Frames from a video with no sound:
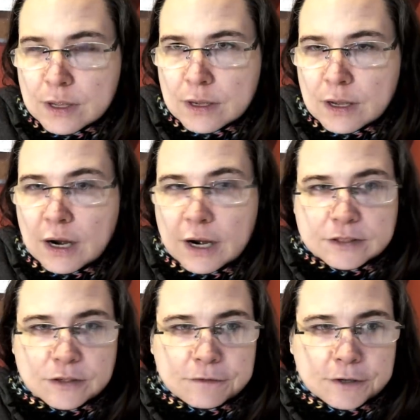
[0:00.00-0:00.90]
All right,
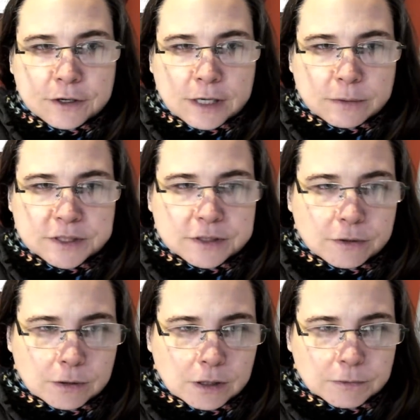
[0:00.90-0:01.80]
so I figured out what's
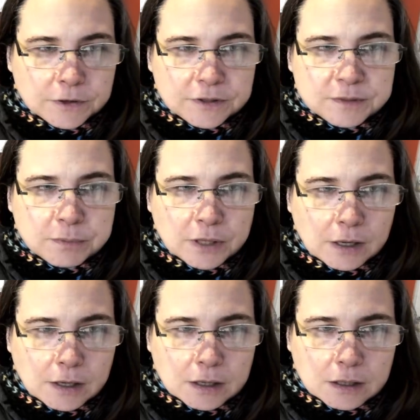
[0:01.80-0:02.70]
going on with this
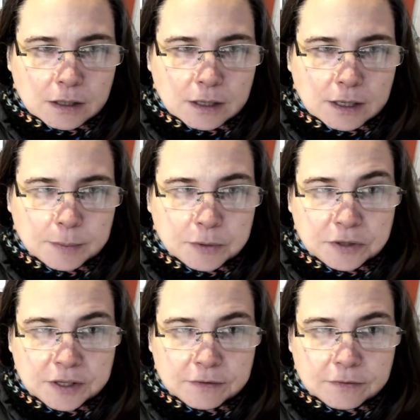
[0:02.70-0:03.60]
blog. I
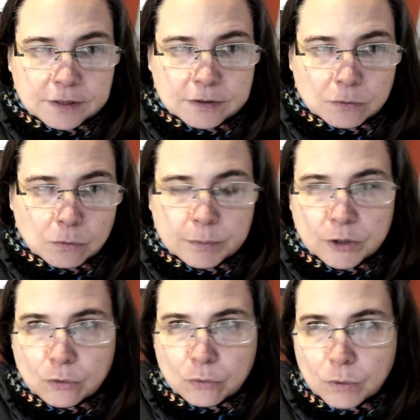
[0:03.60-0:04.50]
believe that the woman
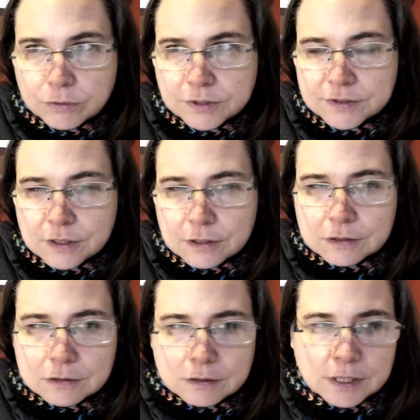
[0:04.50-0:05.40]
who wrote this
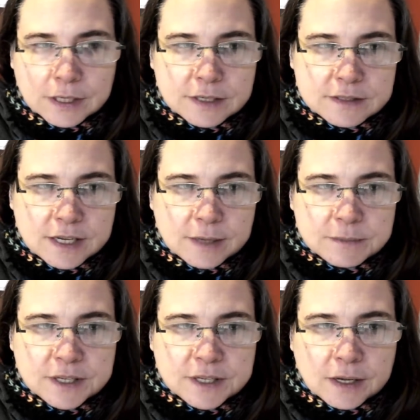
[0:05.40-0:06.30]
article is
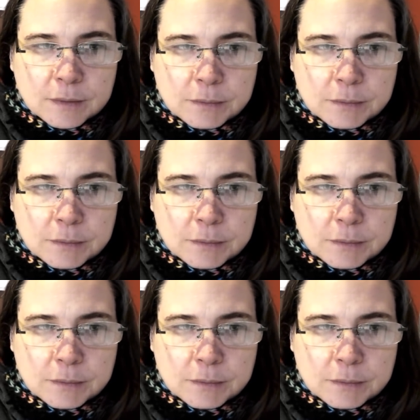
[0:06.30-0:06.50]
named M.